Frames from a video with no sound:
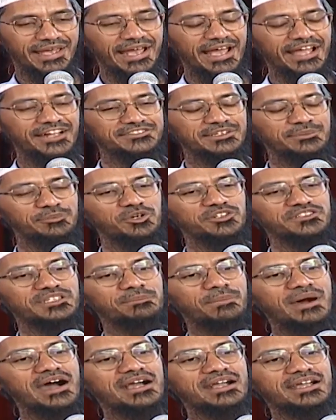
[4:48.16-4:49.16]
and suppose
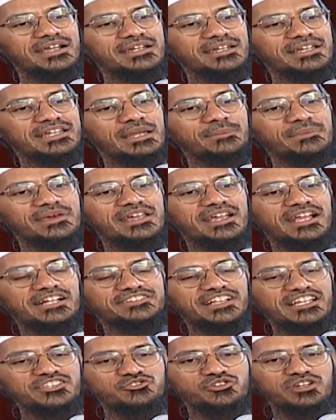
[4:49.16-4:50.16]
the market in America
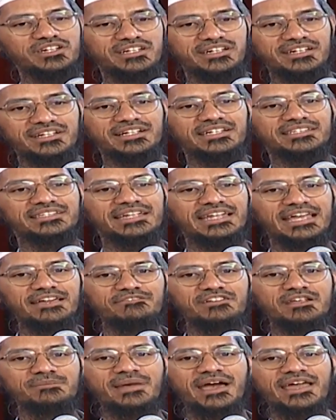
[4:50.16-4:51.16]
is saturated, that
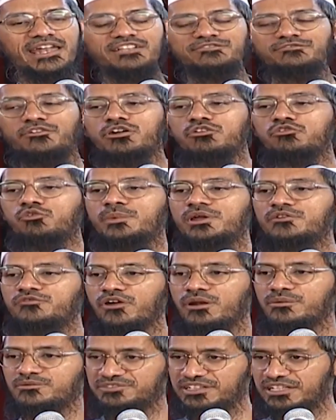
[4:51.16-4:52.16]
every man has found a woman
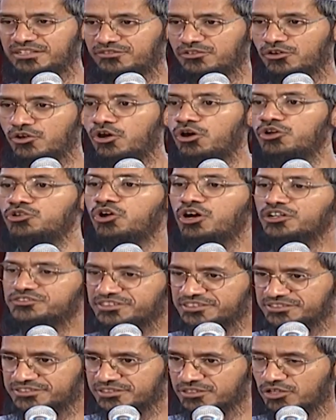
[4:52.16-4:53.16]
for himself. Your
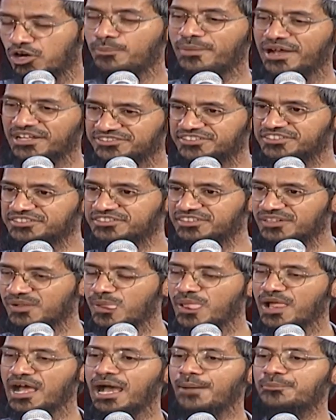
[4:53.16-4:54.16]
sister or my sister
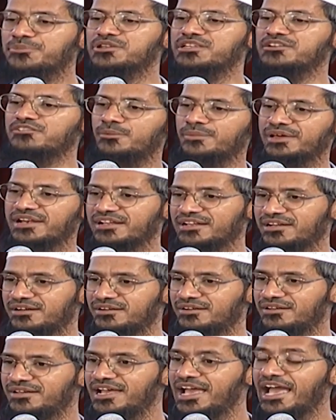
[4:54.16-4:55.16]
happens in
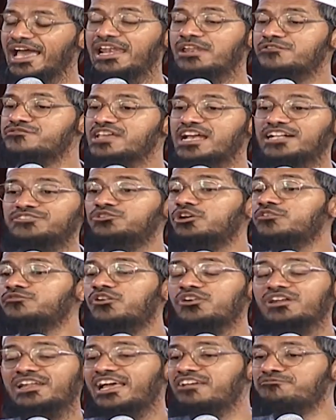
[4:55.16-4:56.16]
America, and if she has not
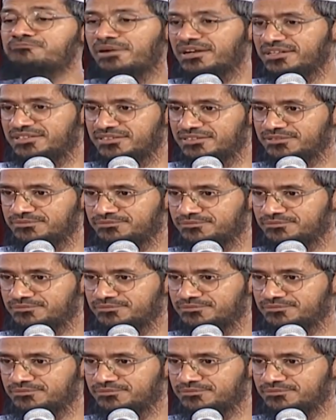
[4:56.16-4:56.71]
found a life partner,